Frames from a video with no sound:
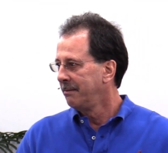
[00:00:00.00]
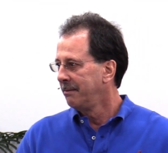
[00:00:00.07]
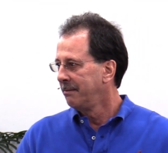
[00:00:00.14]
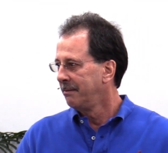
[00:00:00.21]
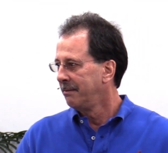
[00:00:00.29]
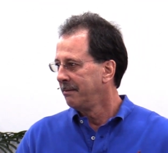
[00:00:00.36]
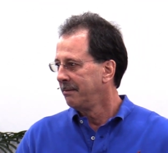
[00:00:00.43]

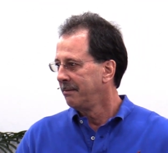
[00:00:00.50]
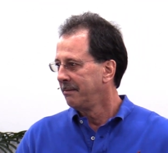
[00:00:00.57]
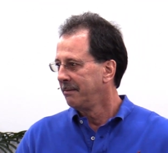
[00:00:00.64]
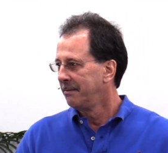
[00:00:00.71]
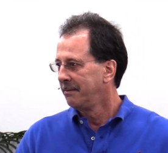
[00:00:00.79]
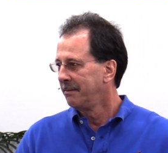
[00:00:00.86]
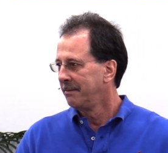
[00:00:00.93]

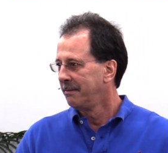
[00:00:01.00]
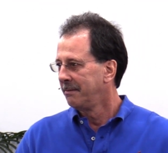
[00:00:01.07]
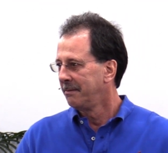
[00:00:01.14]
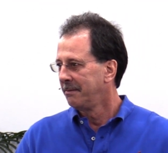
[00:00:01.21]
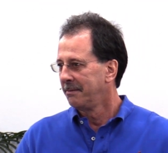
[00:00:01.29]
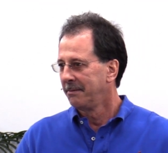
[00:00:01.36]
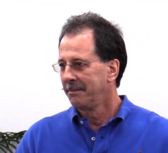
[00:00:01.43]

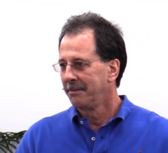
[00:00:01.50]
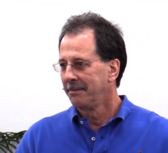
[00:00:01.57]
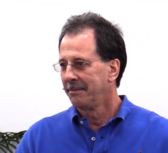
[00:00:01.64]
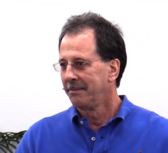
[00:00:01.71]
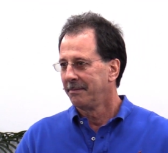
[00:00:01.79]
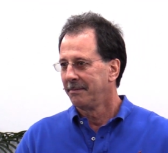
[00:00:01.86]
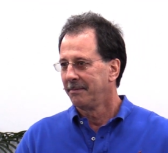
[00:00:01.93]

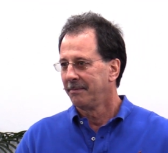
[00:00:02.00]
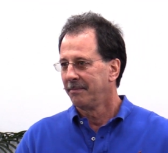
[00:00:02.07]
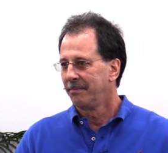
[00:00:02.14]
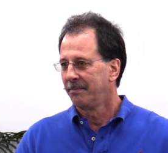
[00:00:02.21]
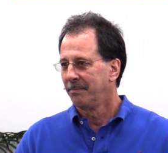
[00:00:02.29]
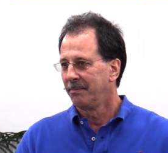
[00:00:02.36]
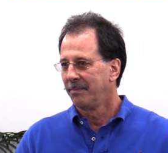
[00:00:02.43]

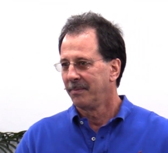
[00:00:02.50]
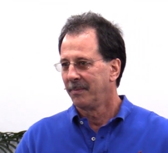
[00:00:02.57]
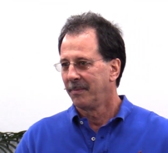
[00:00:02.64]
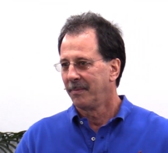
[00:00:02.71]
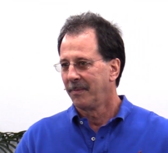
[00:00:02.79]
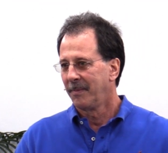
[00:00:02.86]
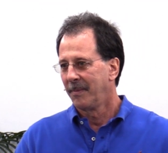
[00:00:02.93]

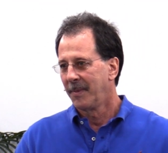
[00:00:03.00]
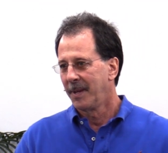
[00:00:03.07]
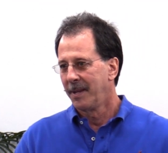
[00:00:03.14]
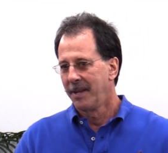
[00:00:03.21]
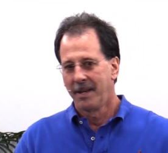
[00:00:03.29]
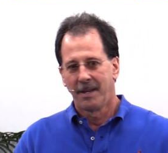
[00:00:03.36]
[no speech]